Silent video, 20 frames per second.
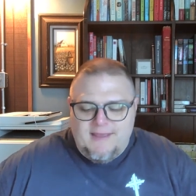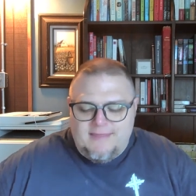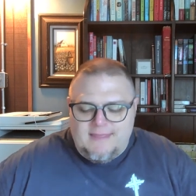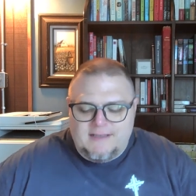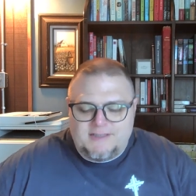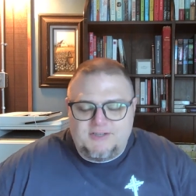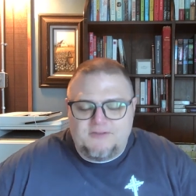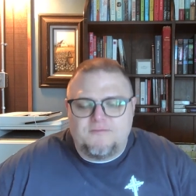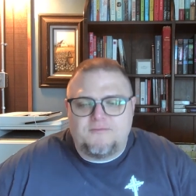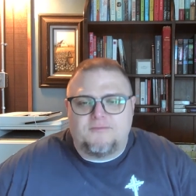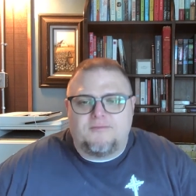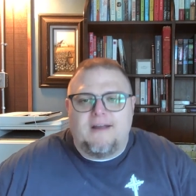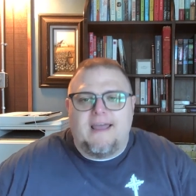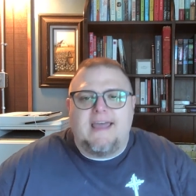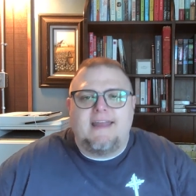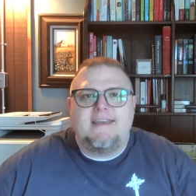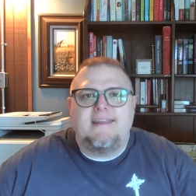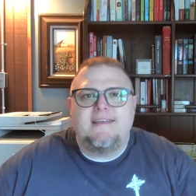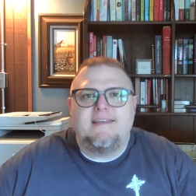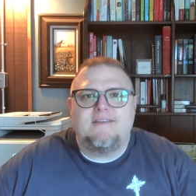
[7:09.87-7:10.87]
that you've
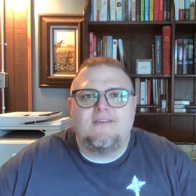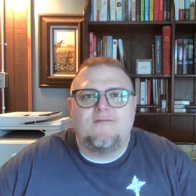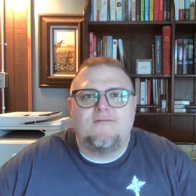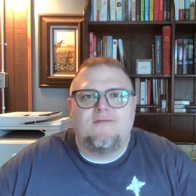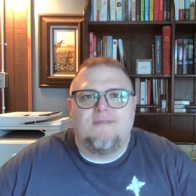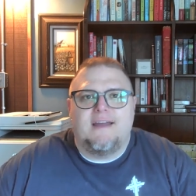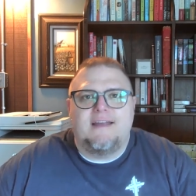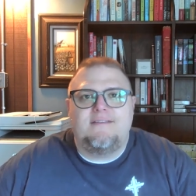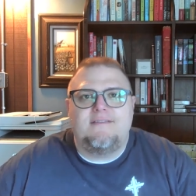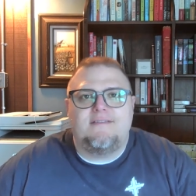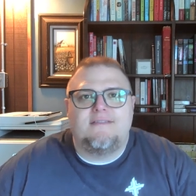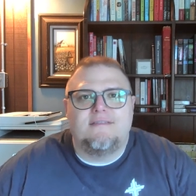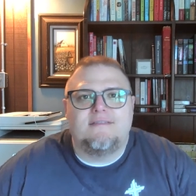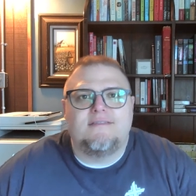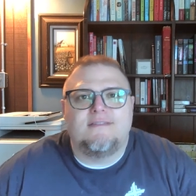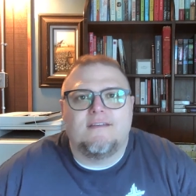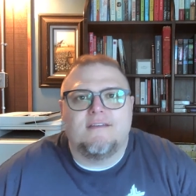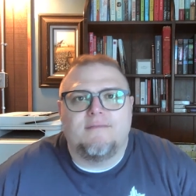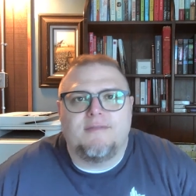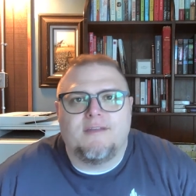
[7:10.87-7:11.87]
read you've read
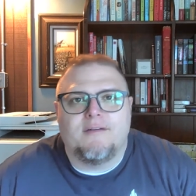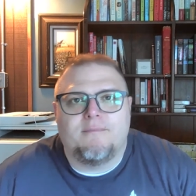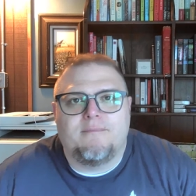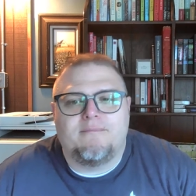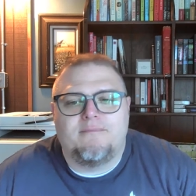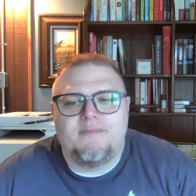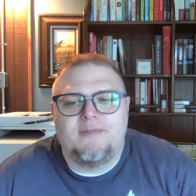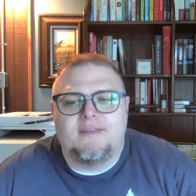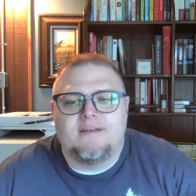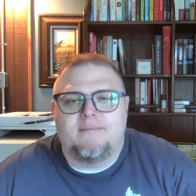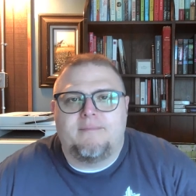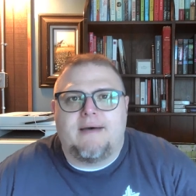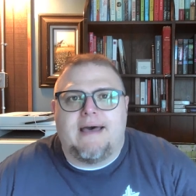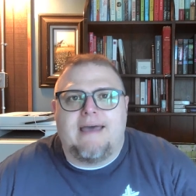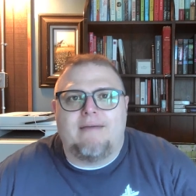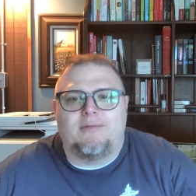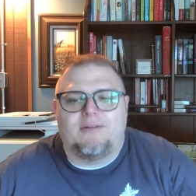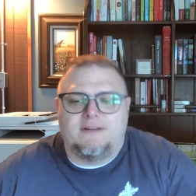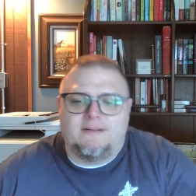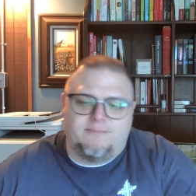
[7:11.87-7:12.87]
the, the, the
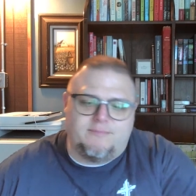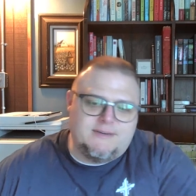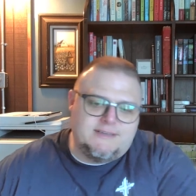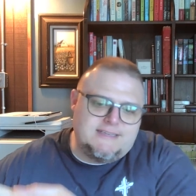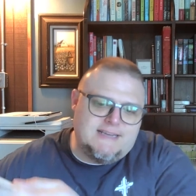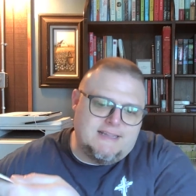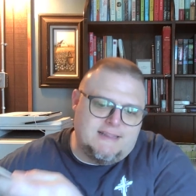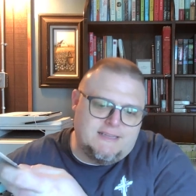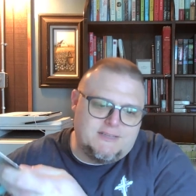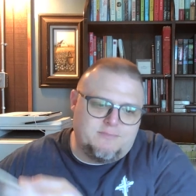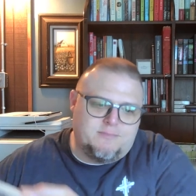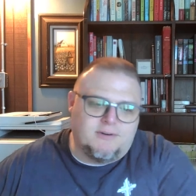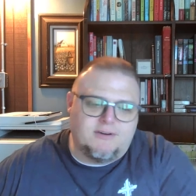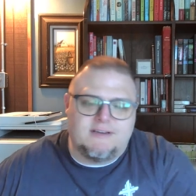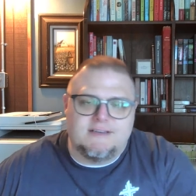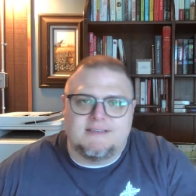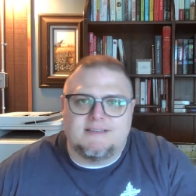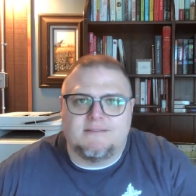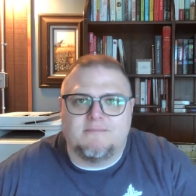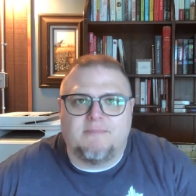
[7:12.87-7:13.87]
Bible and pretend this book
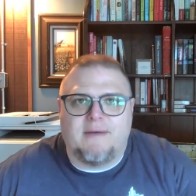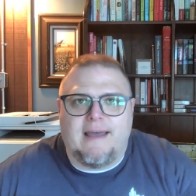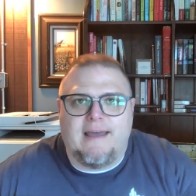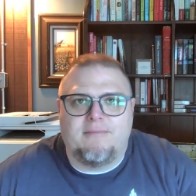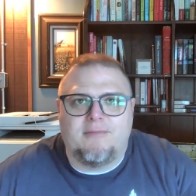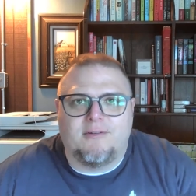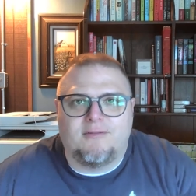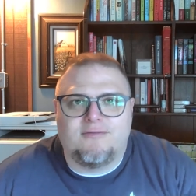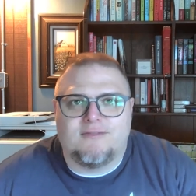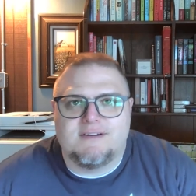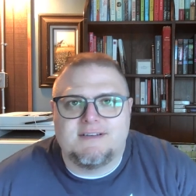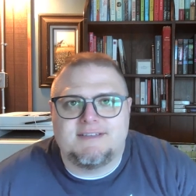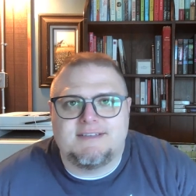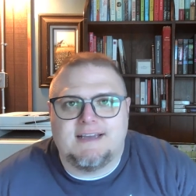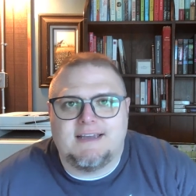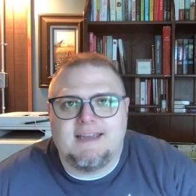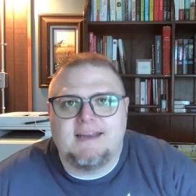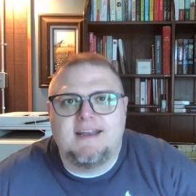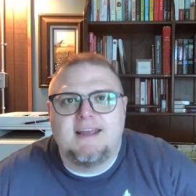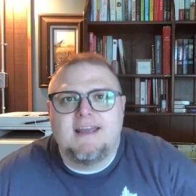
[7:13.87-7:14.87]
is the Bible for a
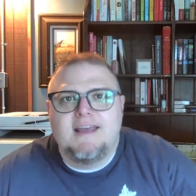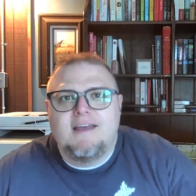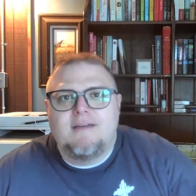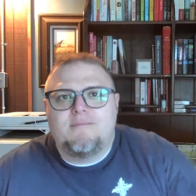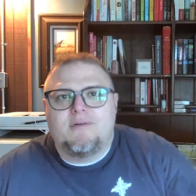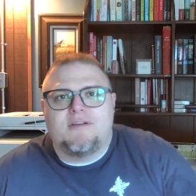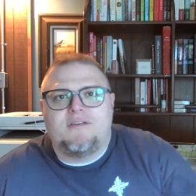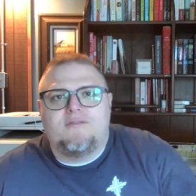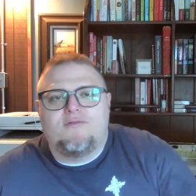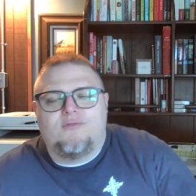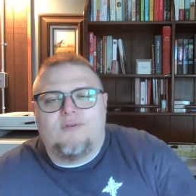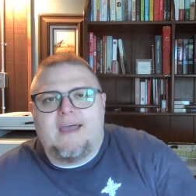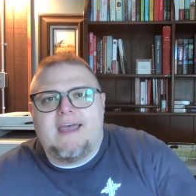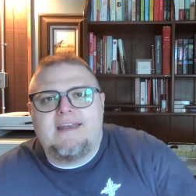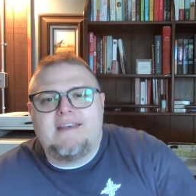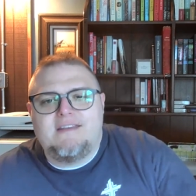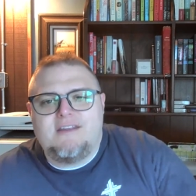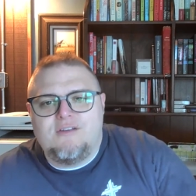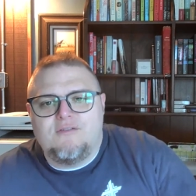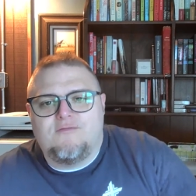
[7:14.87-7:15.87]
second, but you've
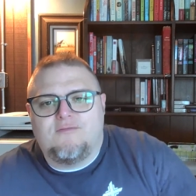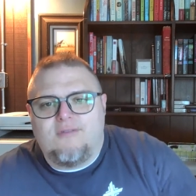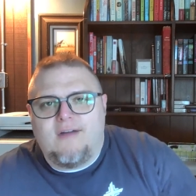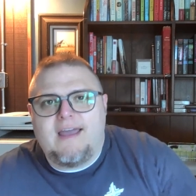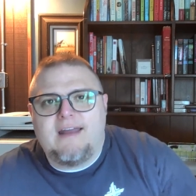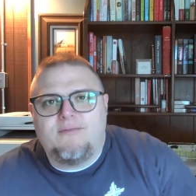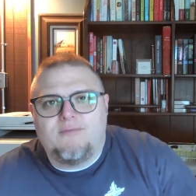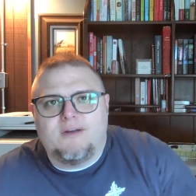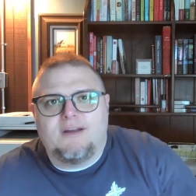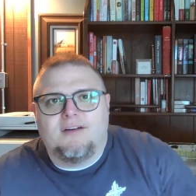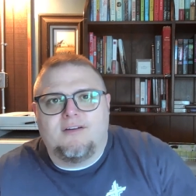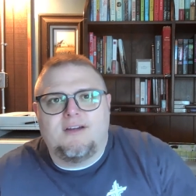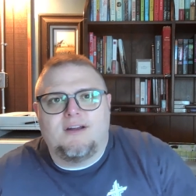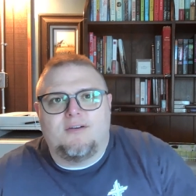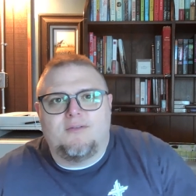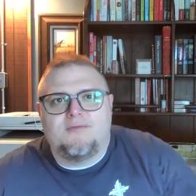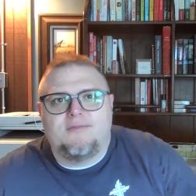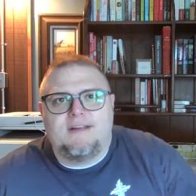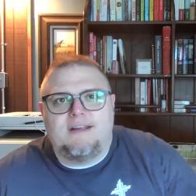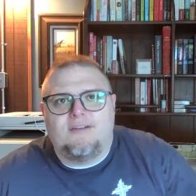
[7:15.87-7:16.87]
read you've read what you're going
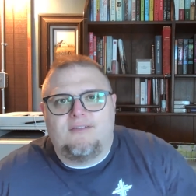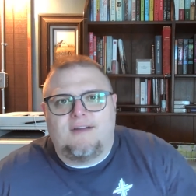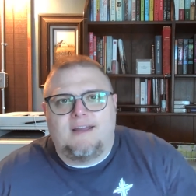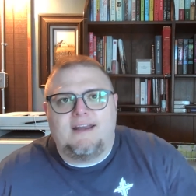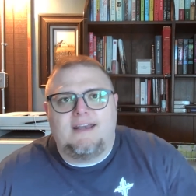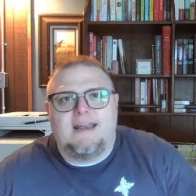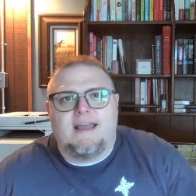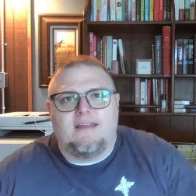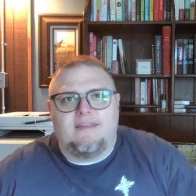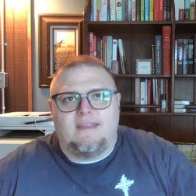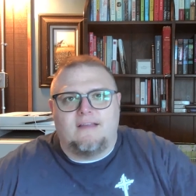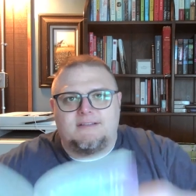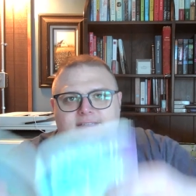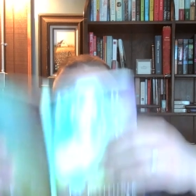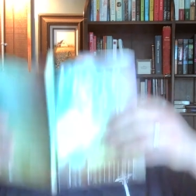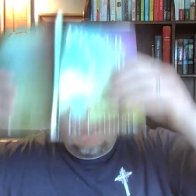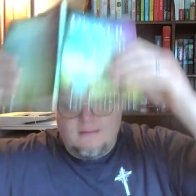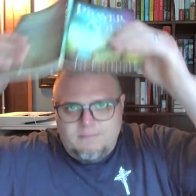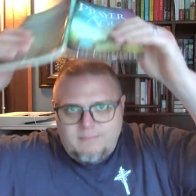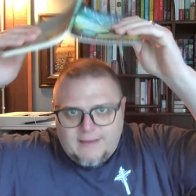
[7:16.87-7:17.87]
to read, right? Now now
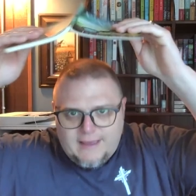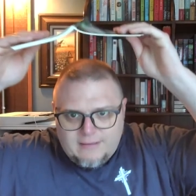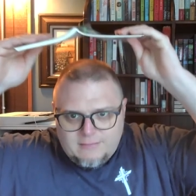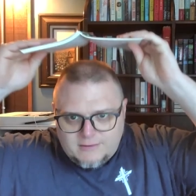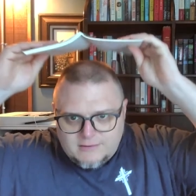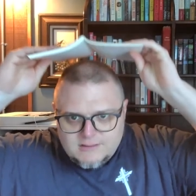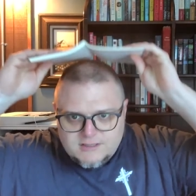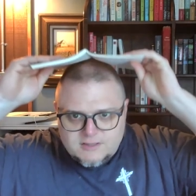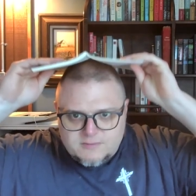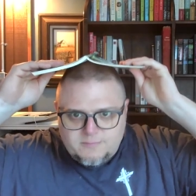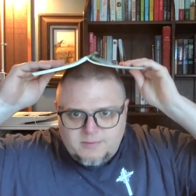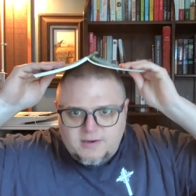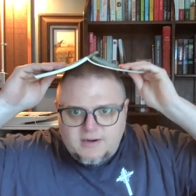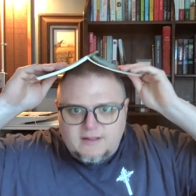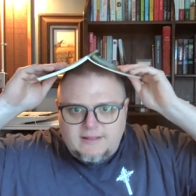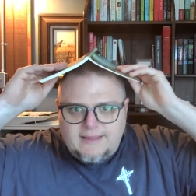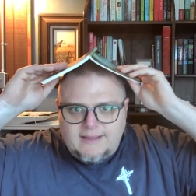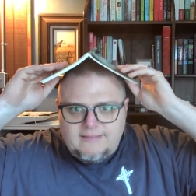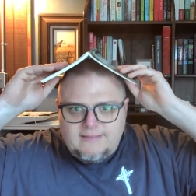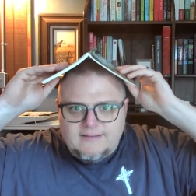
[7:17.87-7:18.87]
take the Bible and just put it
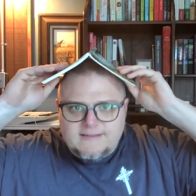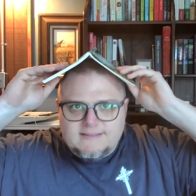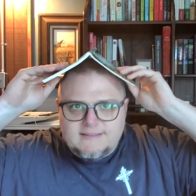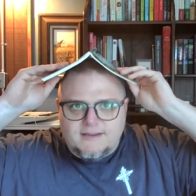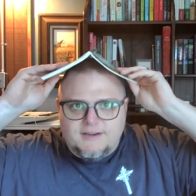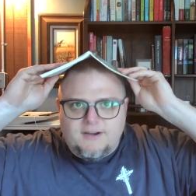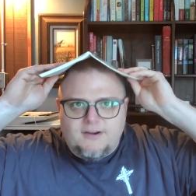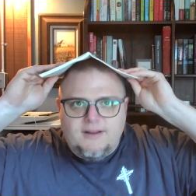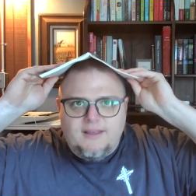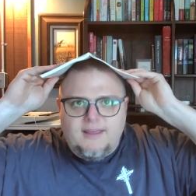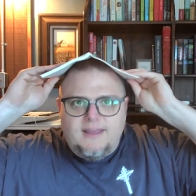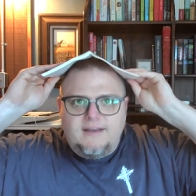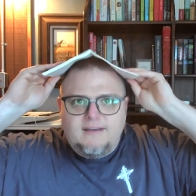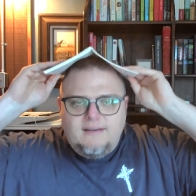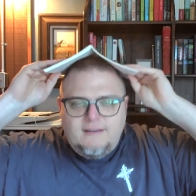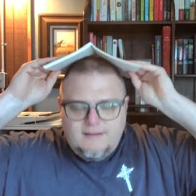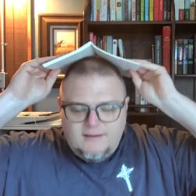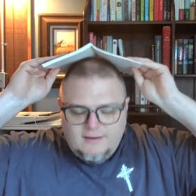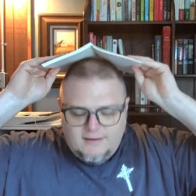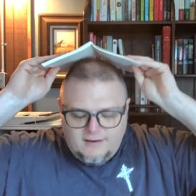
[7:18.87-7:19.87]
like this on your head,
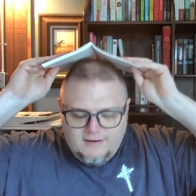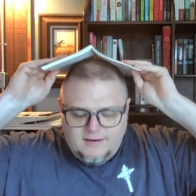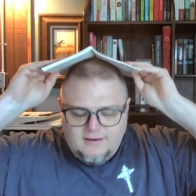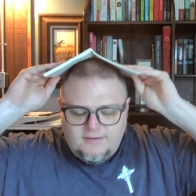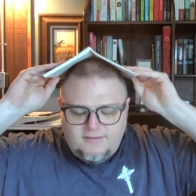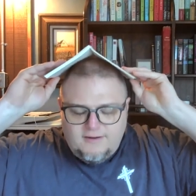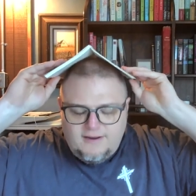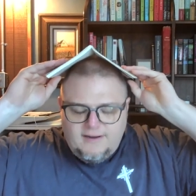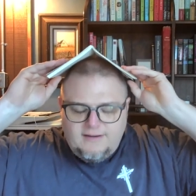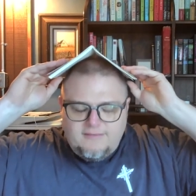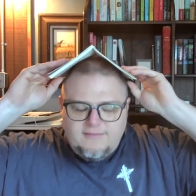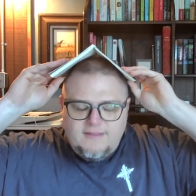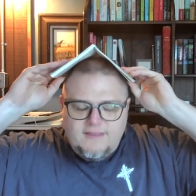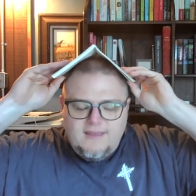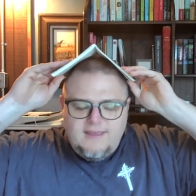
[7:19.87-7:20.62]
right?